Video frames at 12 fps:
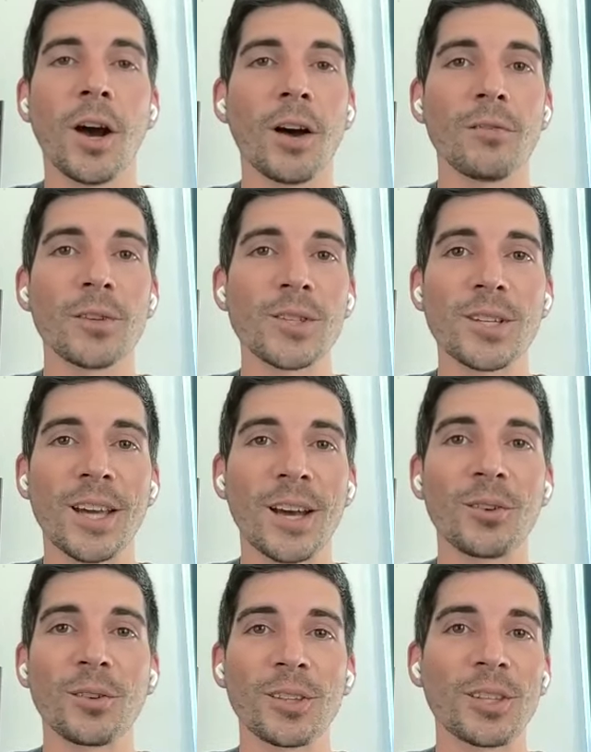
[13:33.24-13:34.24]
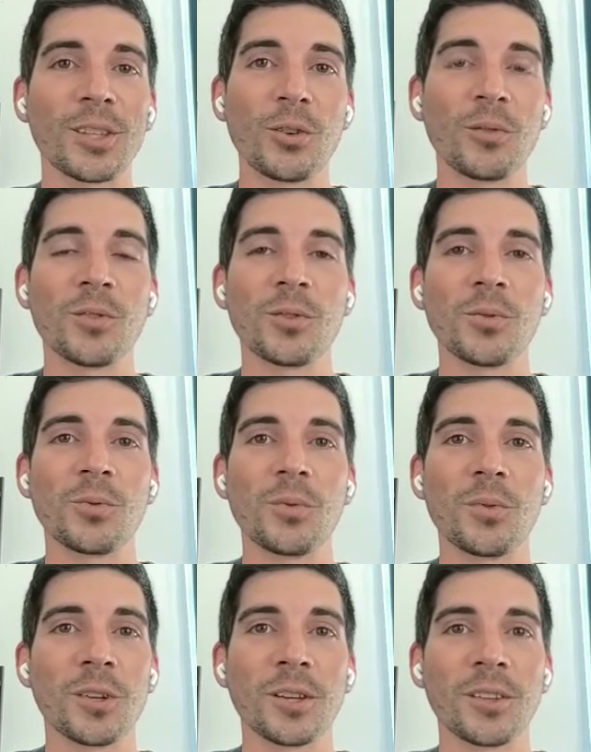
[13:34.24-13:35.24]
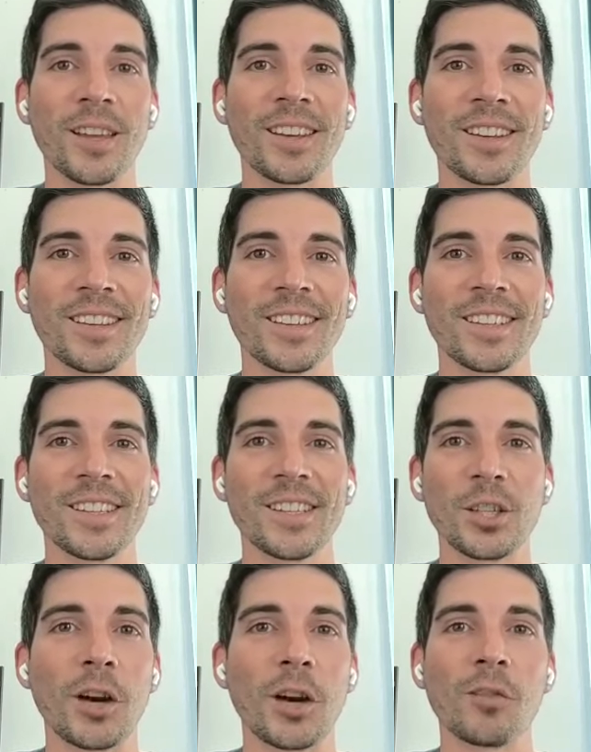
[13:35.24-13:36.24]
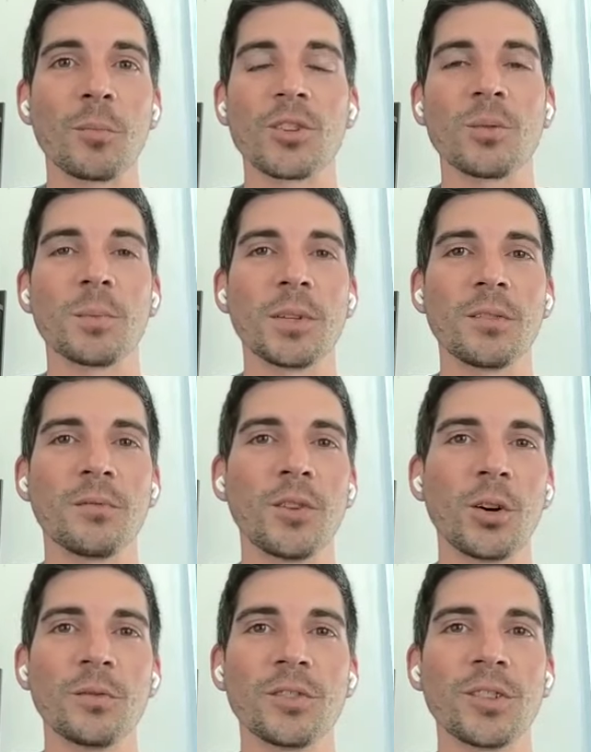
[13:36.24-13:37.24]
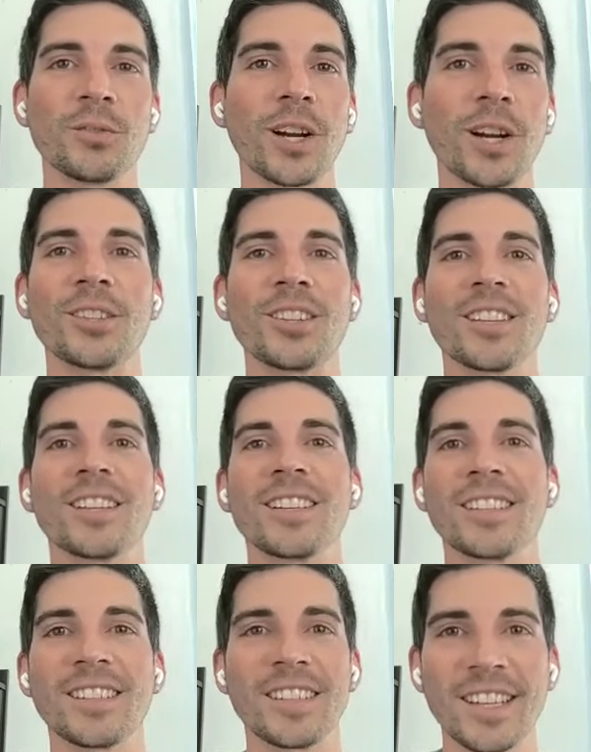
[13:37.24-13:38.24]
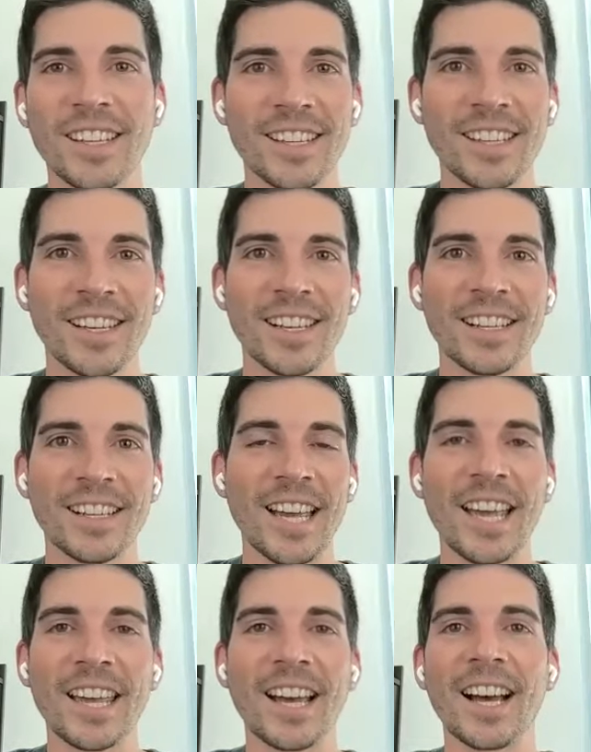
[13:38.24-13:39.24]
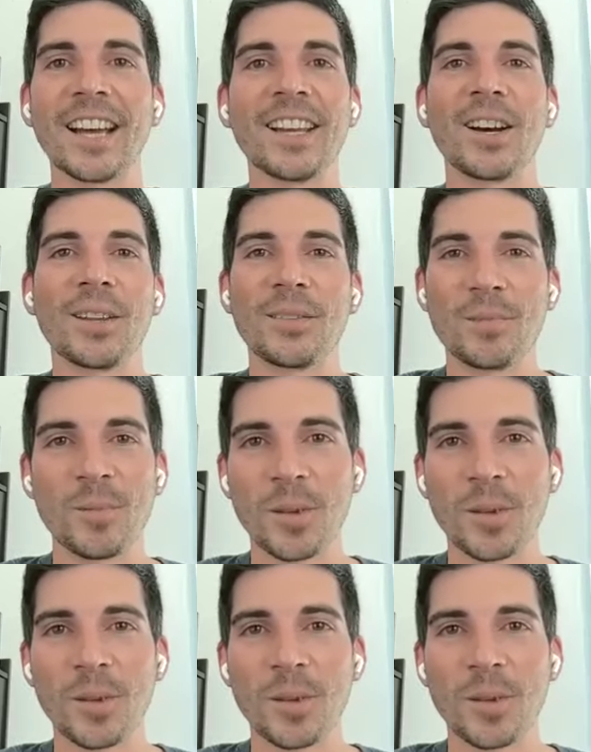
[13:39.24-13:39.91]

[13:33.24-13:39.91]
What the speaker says: obviously I don't think either of you think that the government should be involved in regulating AI.